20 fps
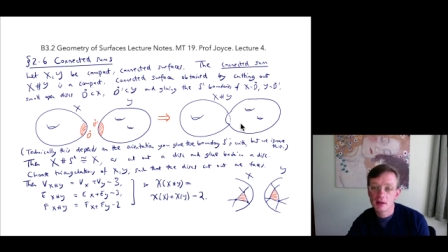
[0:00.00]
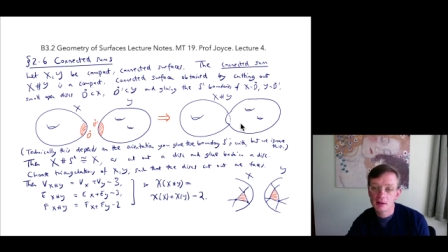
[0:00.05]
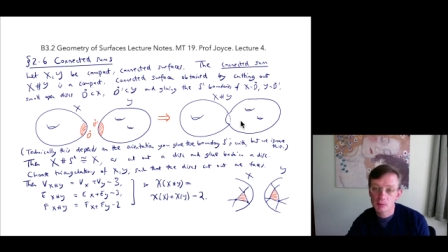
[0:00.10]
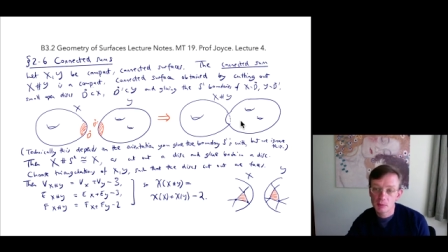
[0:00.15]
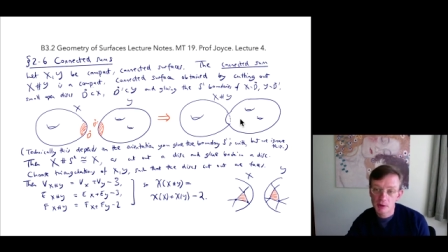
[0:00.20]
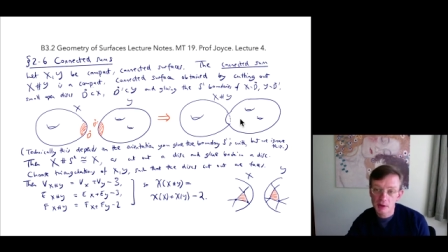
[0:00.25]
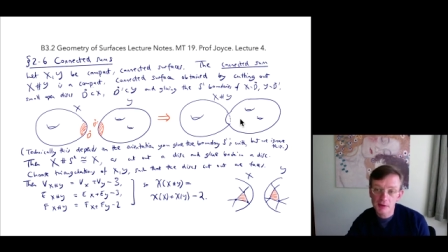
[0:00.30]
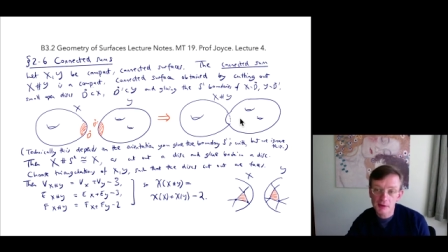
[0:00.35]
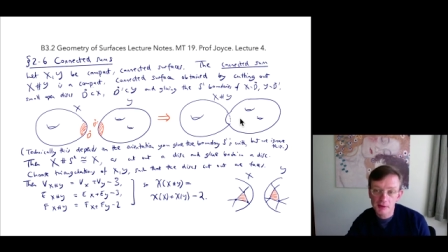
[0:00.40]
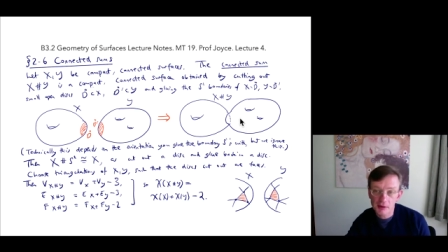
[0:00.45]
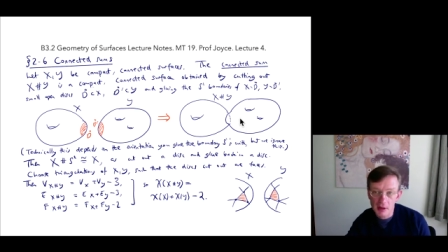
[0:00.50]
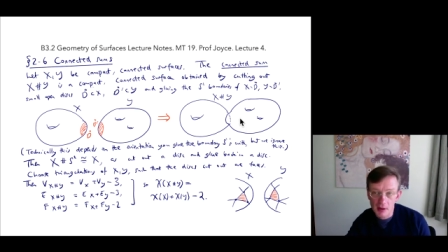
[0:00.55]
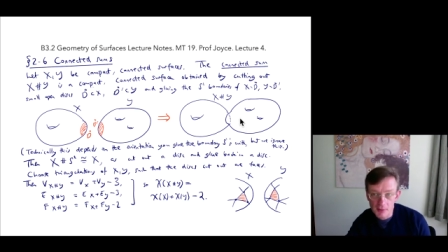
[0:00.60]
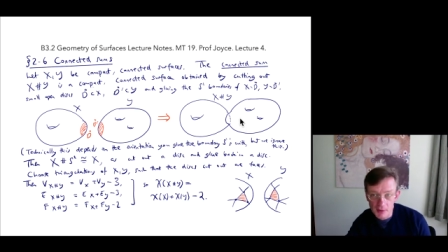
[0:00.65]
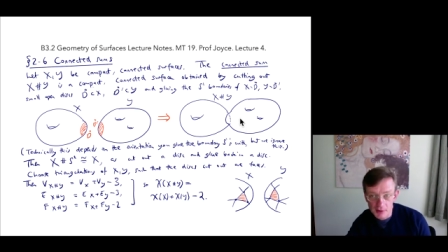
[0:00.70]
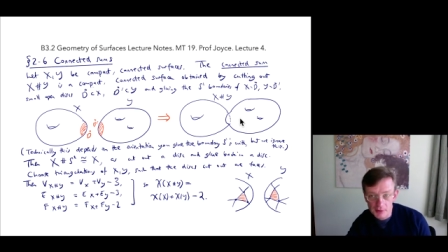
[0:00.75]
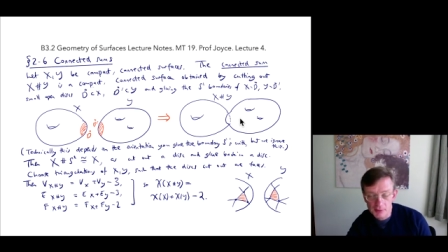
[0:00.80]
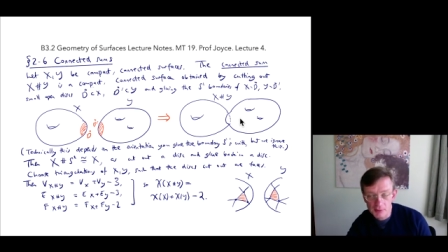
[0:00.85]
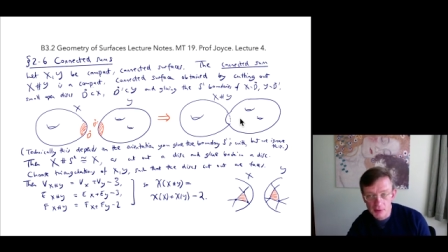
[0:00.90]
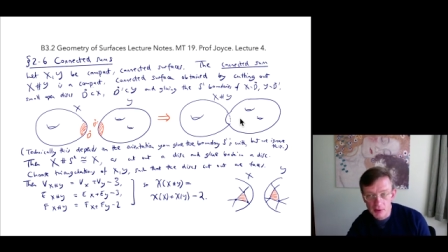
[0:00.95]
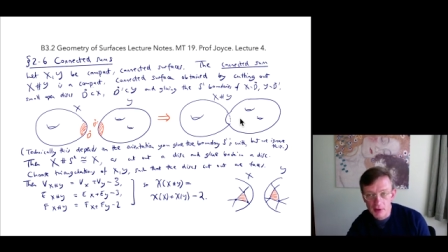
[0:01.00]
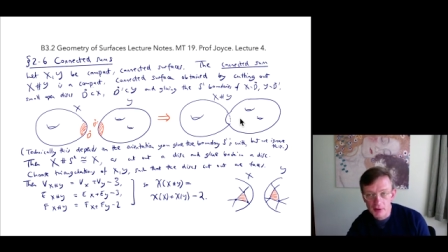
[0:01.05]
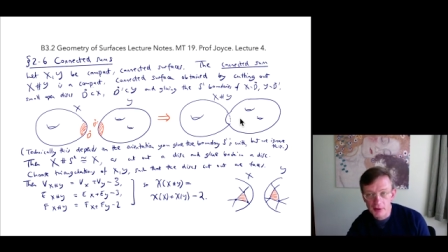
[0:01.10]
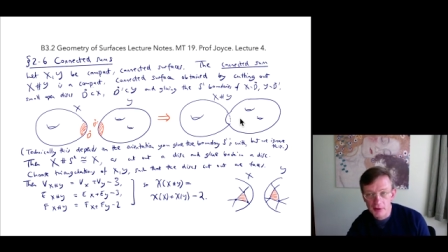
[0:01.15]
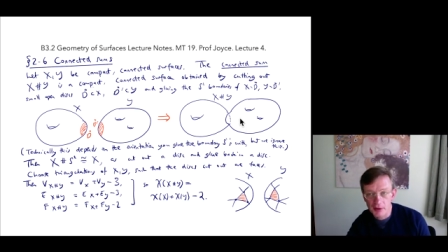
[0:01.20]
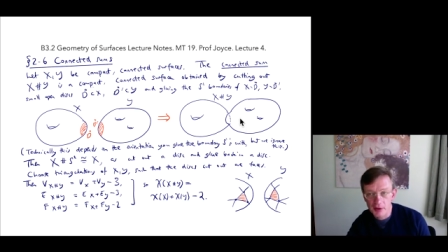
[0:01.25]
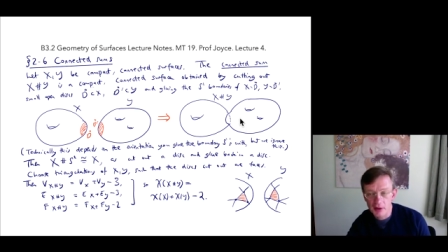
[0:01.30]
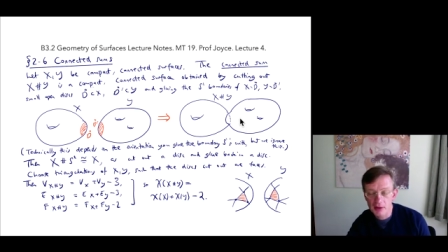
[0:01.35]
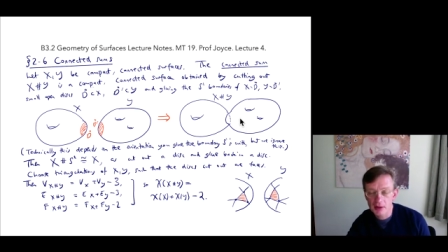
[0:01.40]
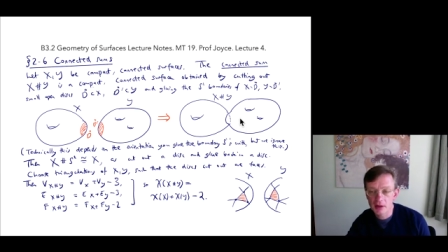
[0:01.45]
So it is a surface
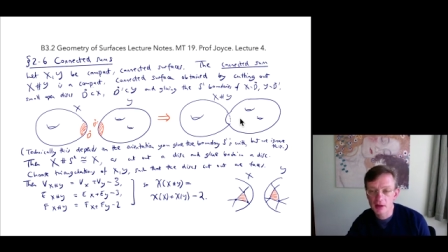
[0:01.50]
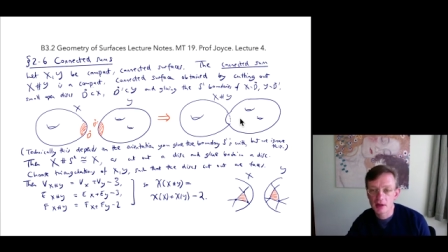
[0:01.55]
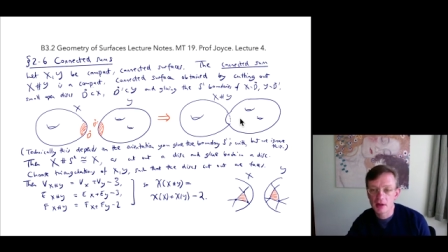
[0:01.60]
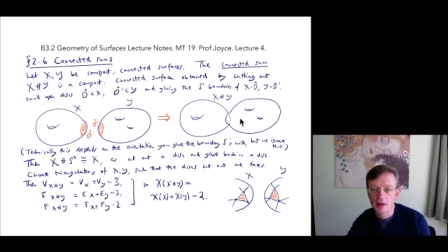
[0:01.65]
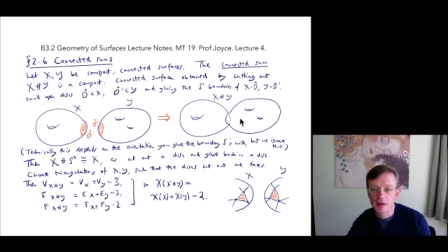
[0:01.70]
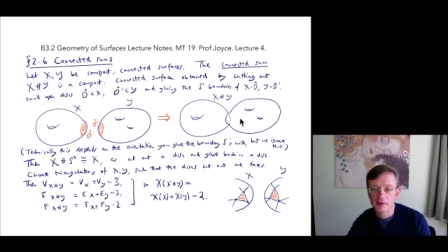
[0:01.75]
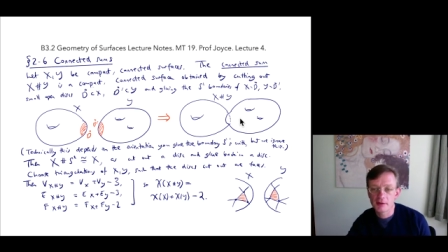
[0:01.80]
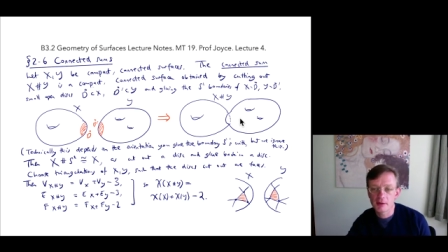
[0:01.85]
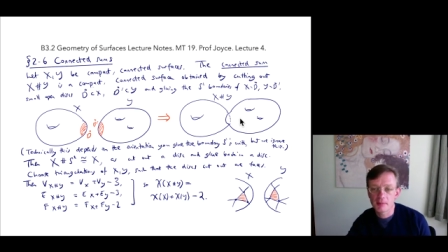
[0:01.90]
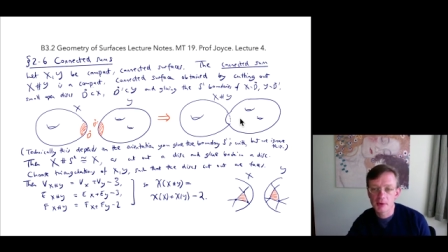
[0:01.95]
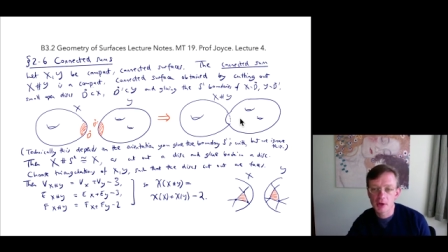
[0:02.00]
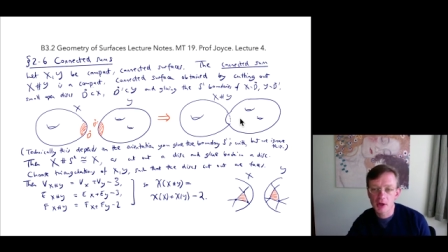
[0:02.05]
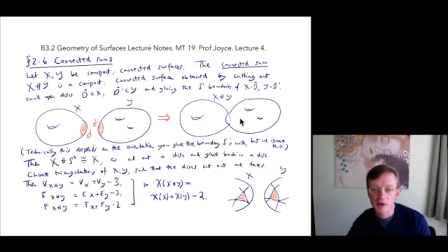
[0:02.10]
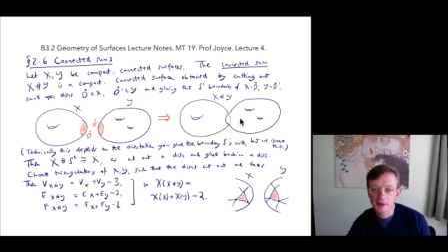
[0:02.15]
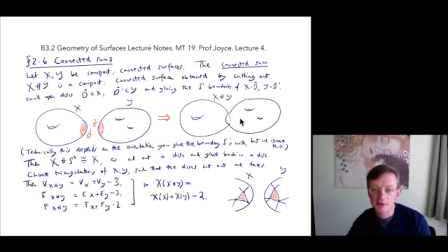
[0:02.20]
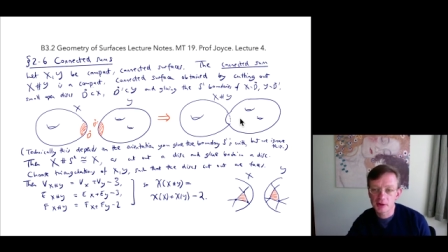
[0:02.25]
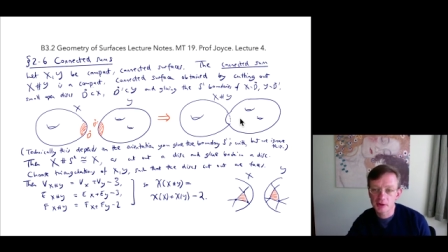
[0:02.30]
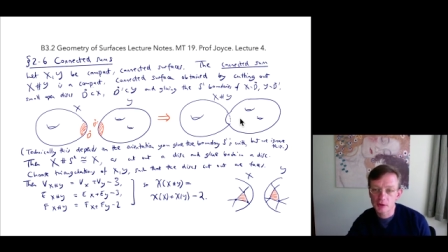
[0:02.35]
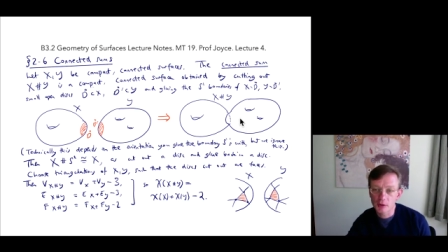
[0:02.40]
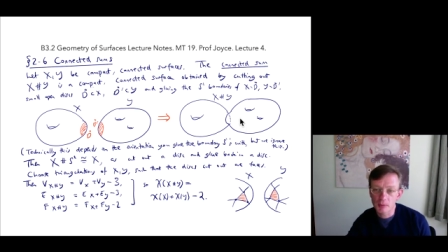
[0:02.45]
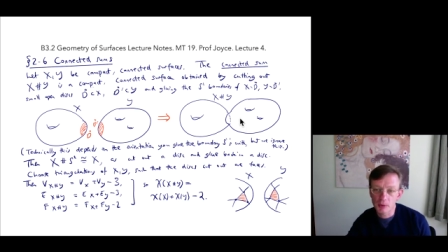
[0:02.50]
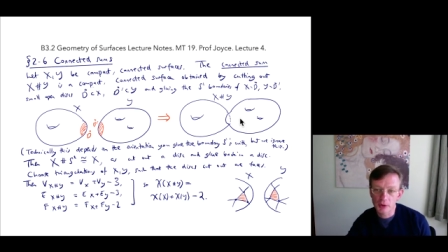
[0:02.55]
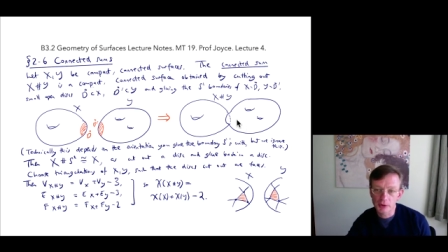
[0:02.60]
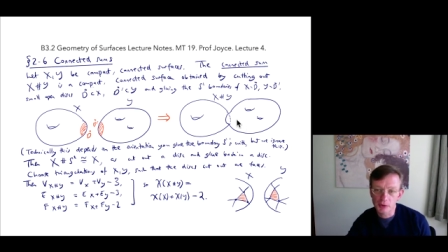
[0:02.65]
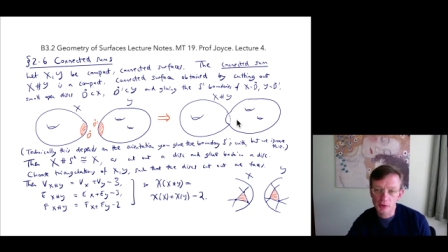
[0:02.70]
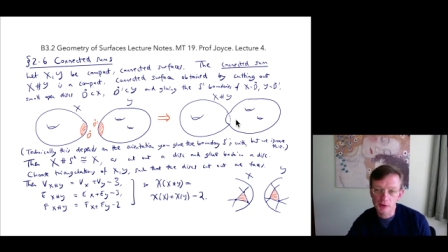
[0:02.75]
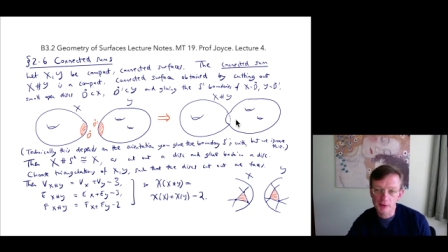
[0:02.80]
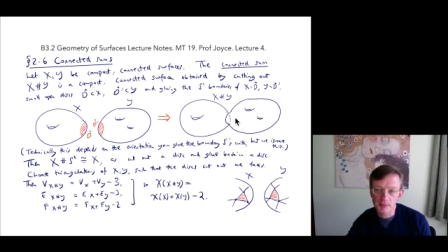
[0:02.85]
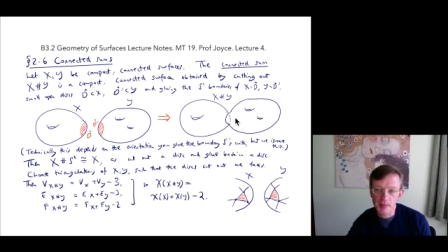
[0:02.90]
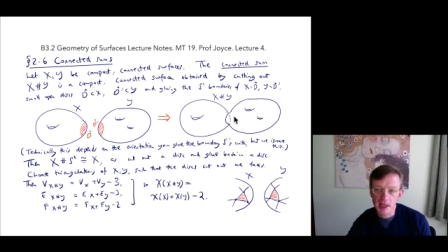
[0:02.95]
rather than a, some nasty topological